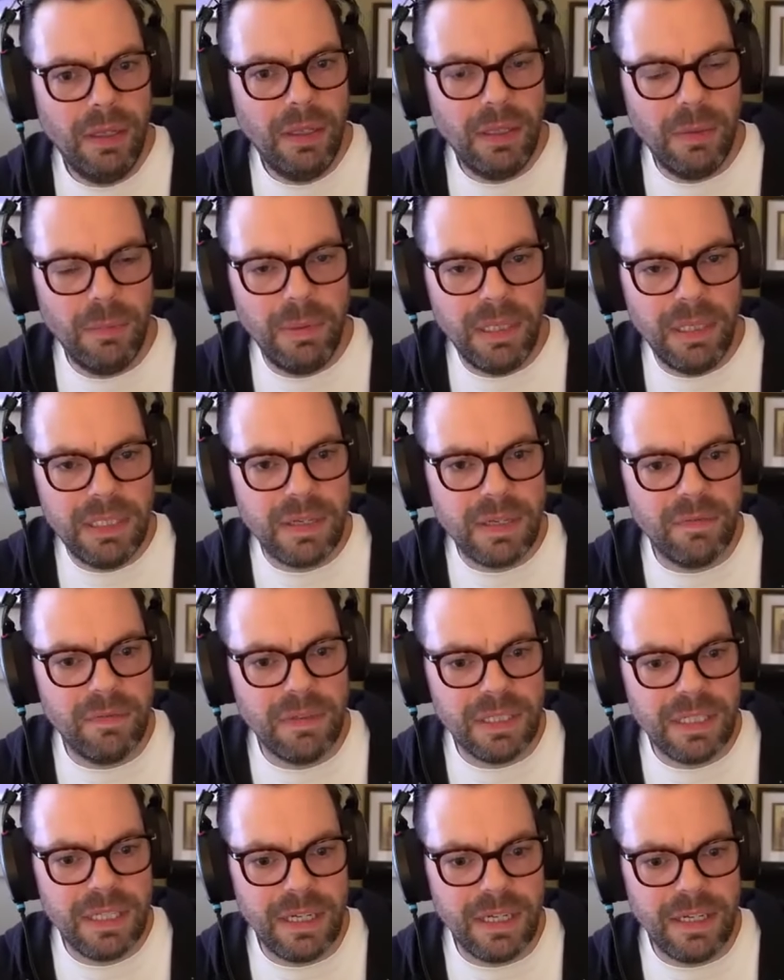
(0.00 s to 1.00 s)
the B
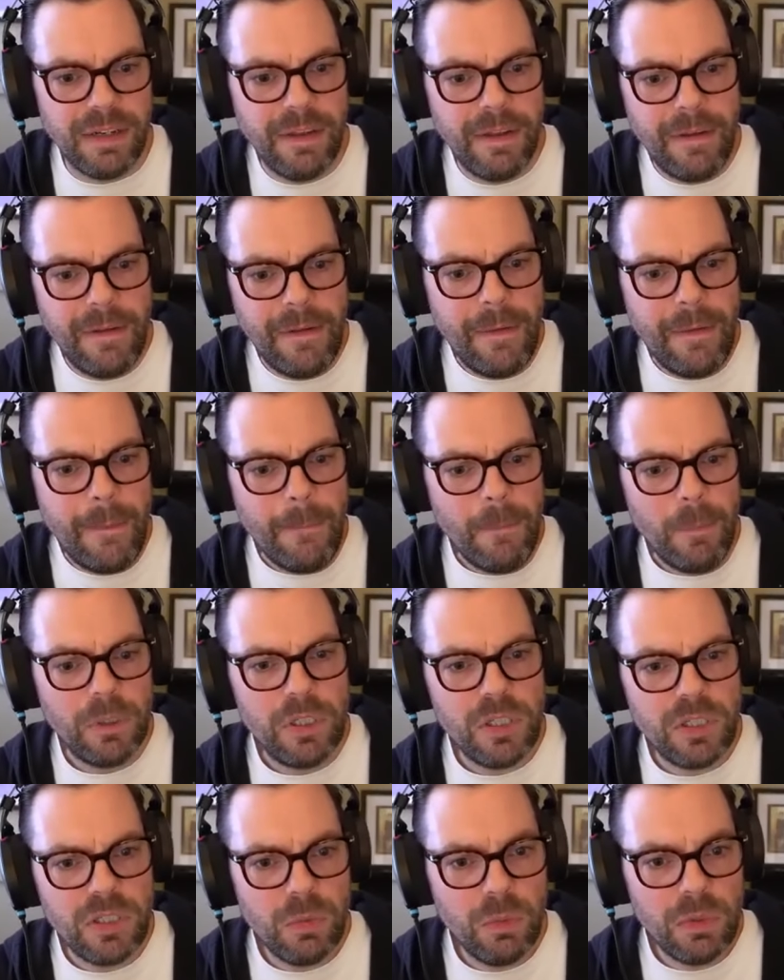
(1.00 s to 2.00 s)
seventeen,
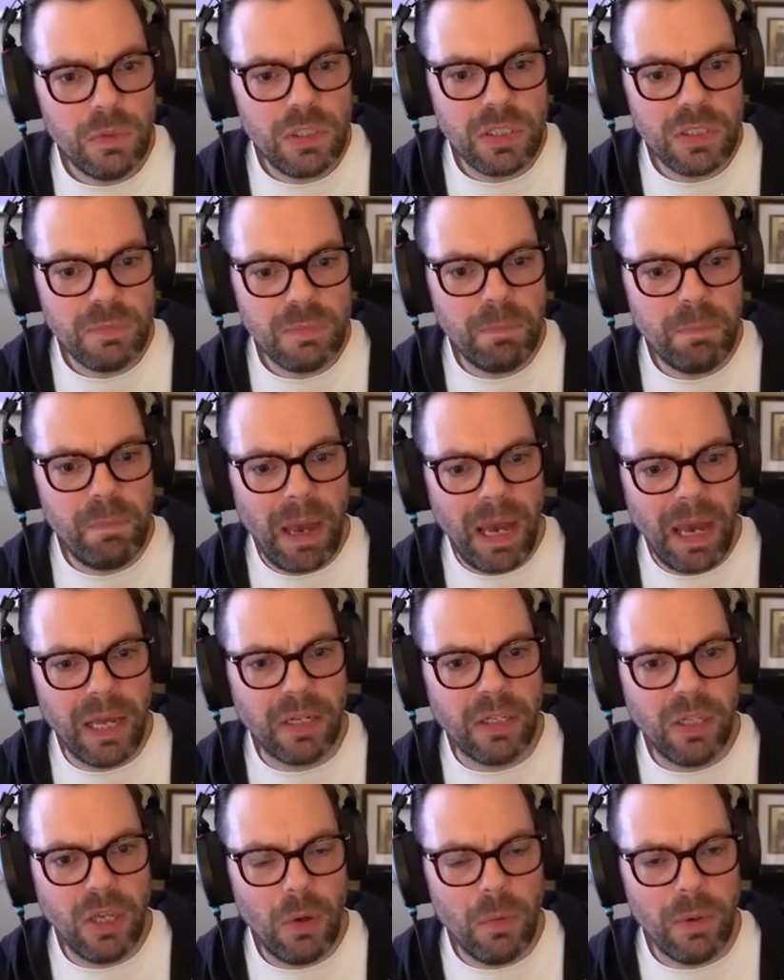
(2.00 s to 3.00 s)
which is which isn't
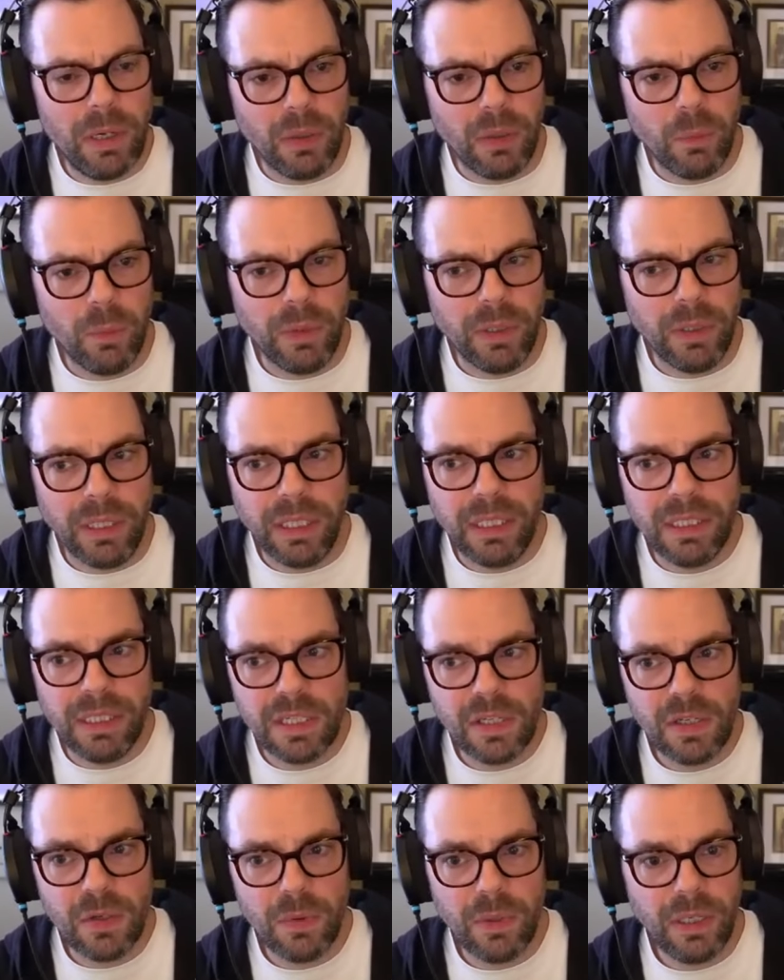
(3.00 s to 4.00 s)
bad going, really,
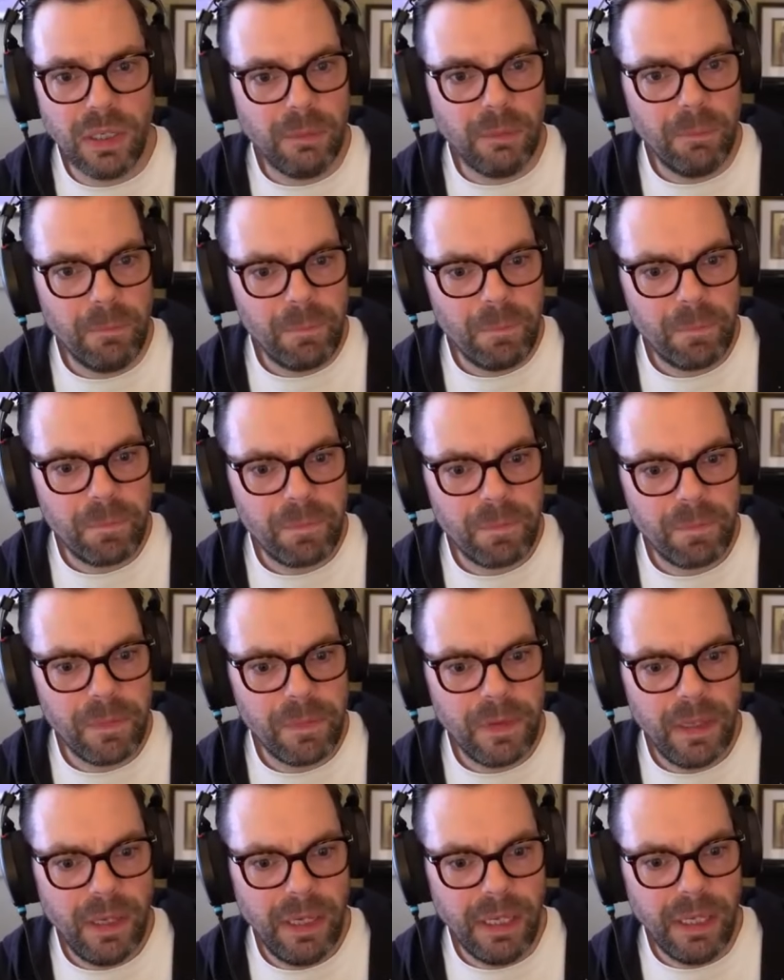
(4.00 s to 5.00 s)
considering
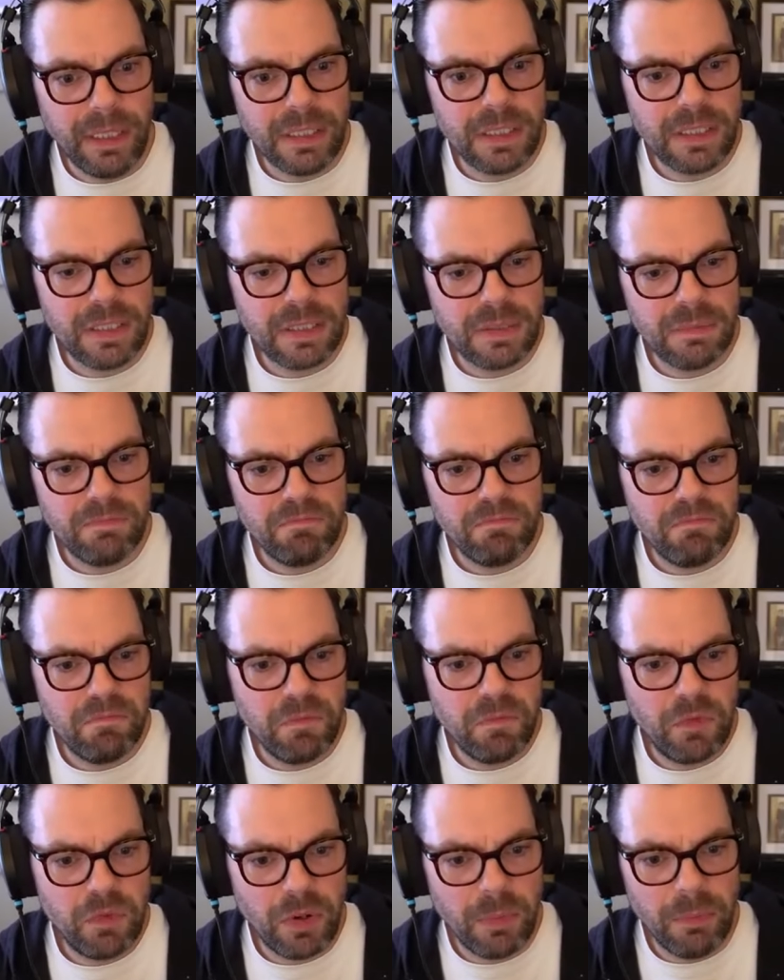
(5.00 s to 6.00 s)
it's
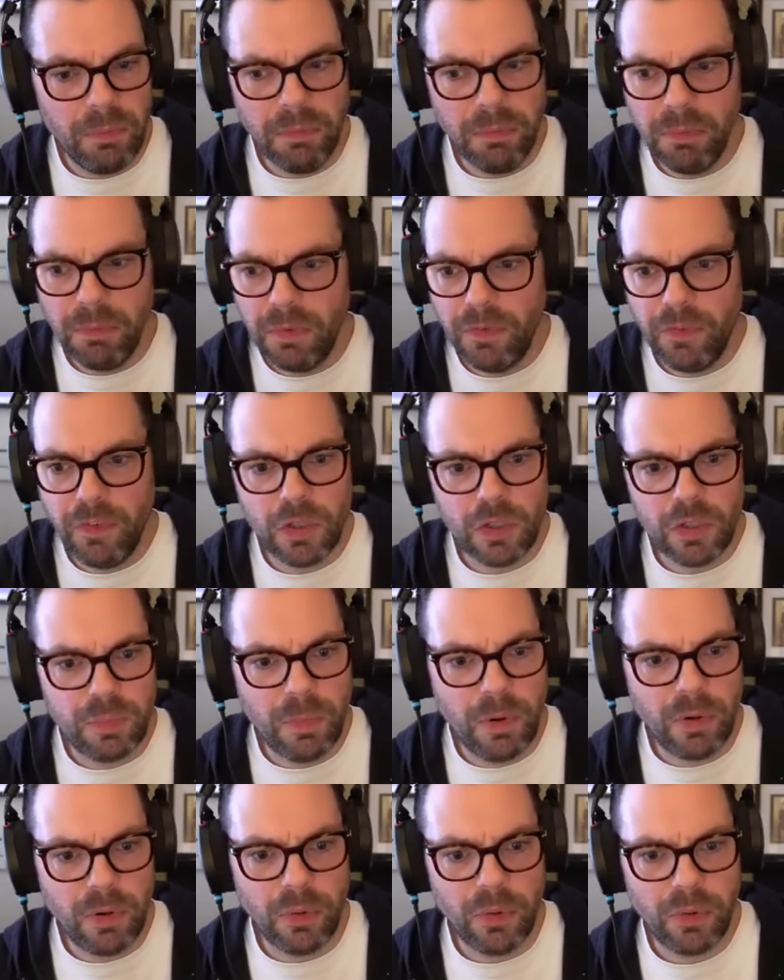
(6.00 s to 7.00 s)
from the first
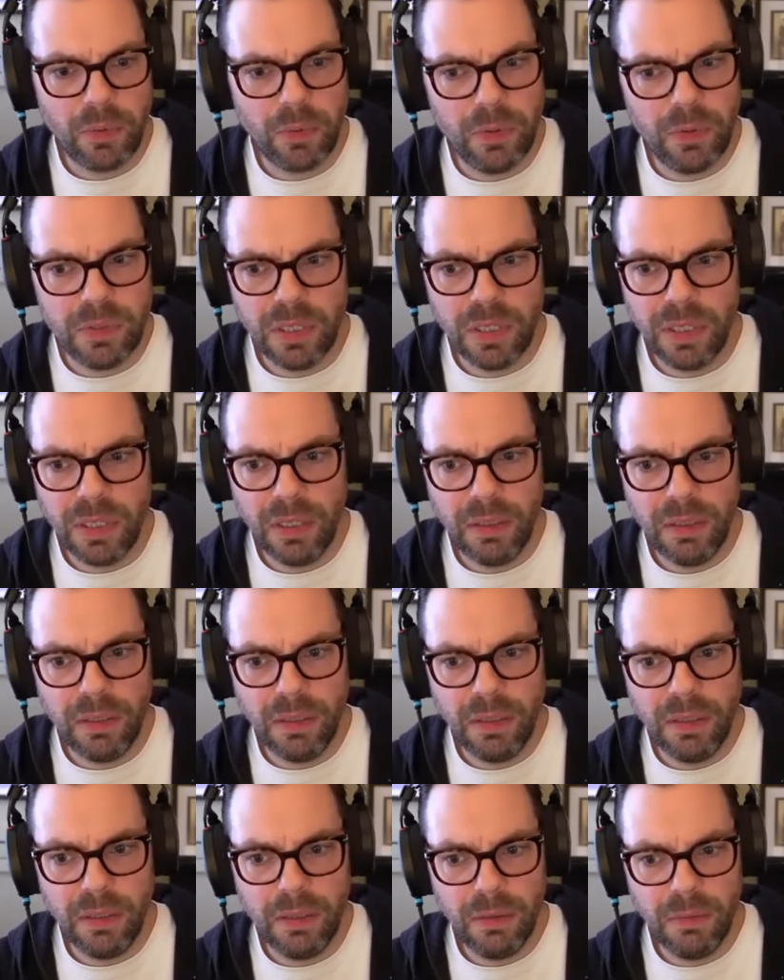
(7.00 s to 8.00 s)
model through to the,
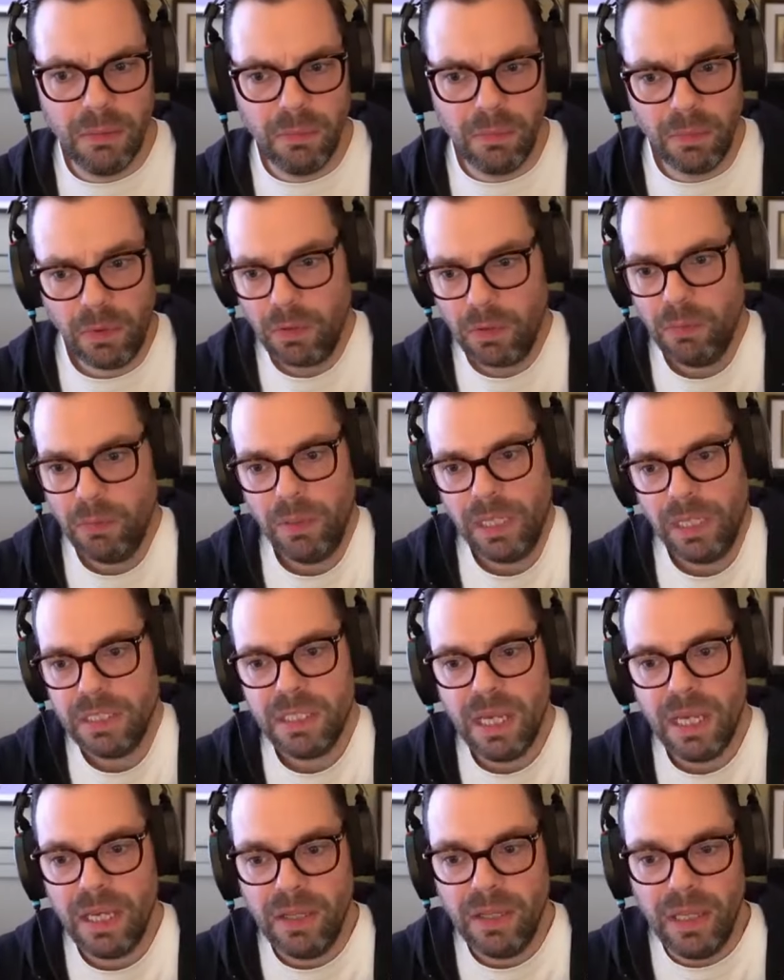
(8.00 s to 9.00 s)
let's
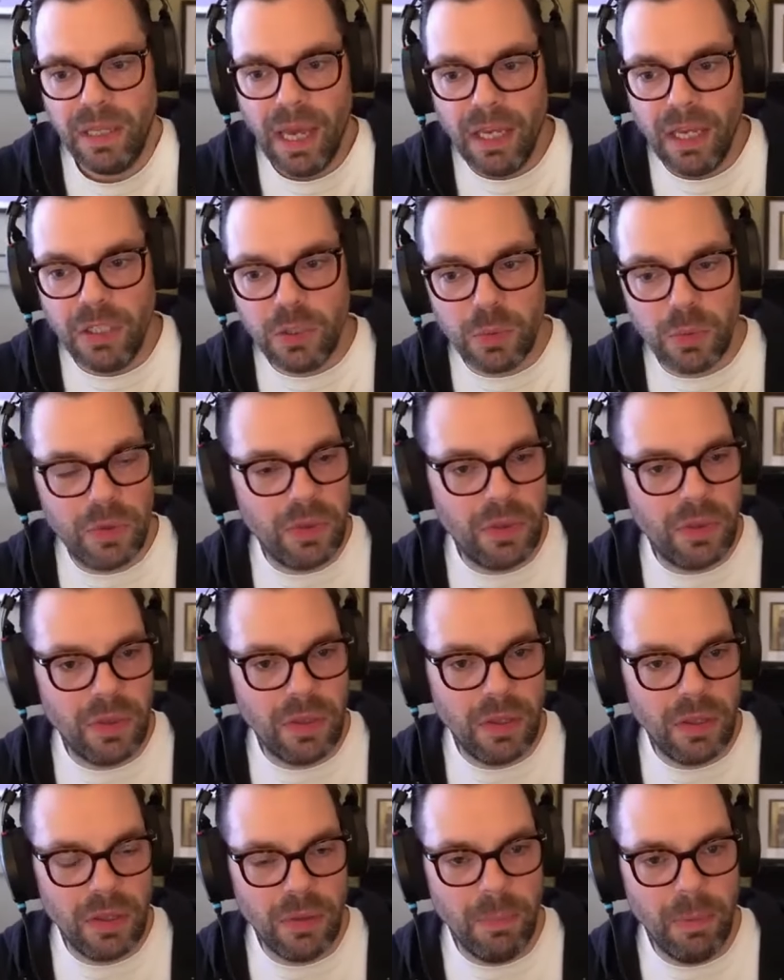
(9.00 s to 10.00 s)
say, the H with
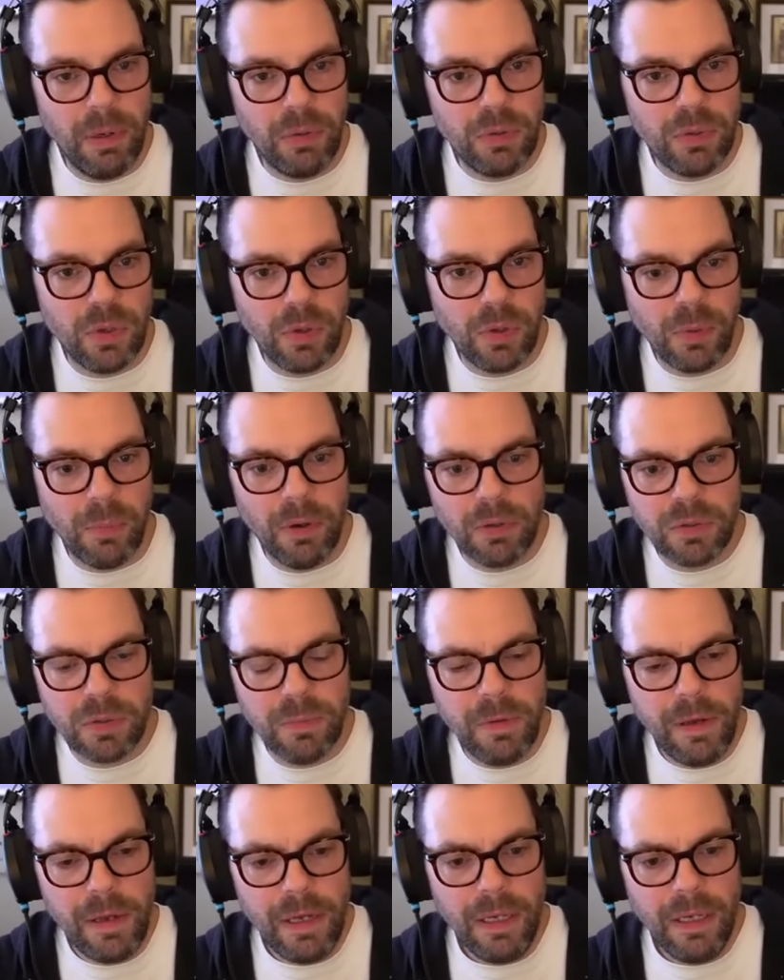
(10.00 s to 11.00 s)
the, the boat on the
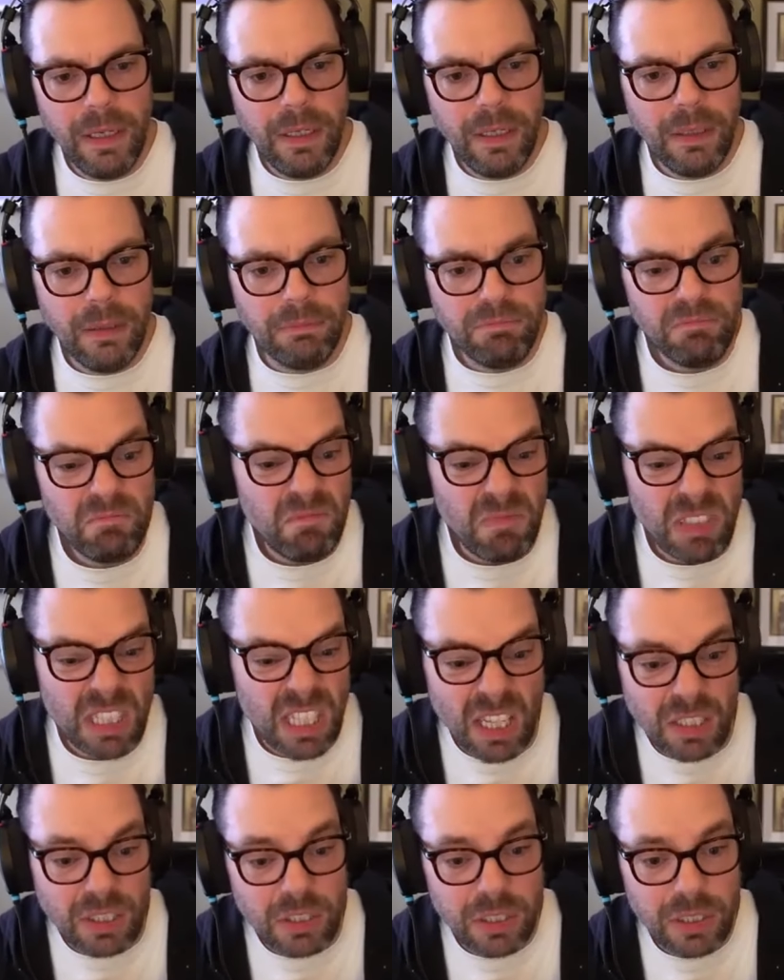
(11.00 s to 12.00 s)
bottom,
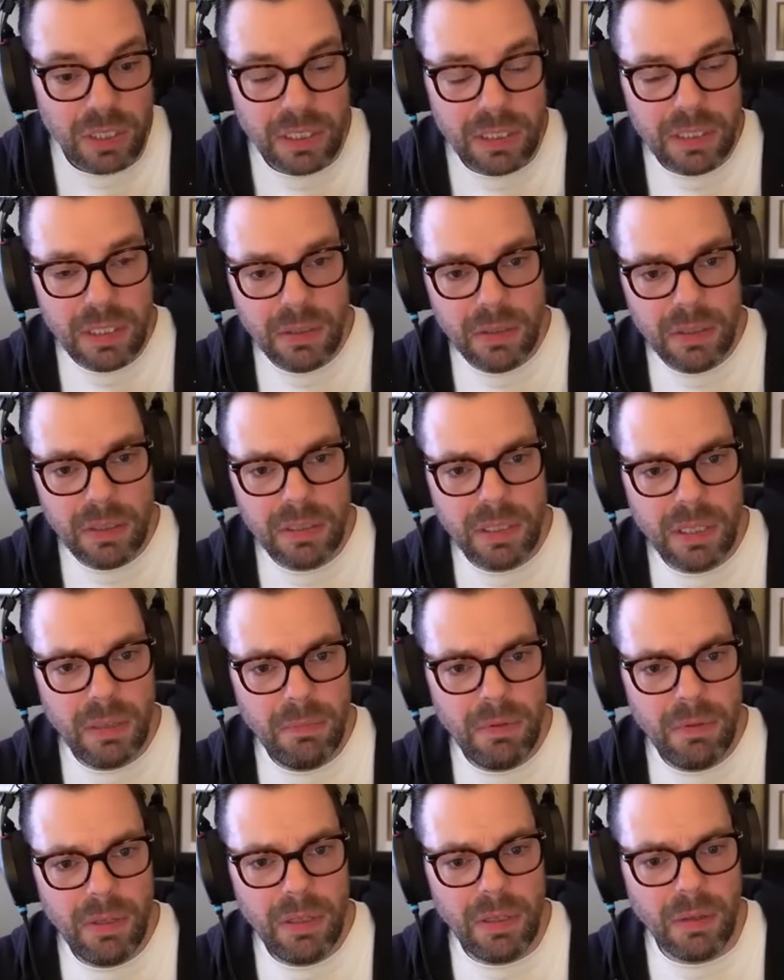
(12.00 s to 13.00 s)
essentially still the
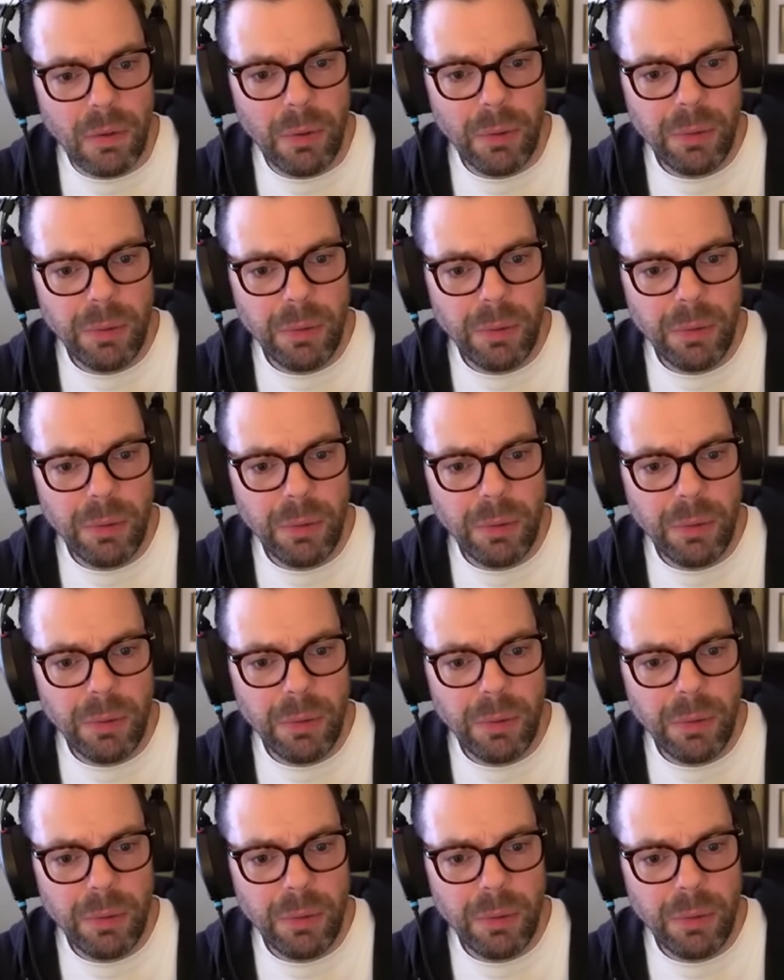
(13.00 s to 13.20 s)
same thing.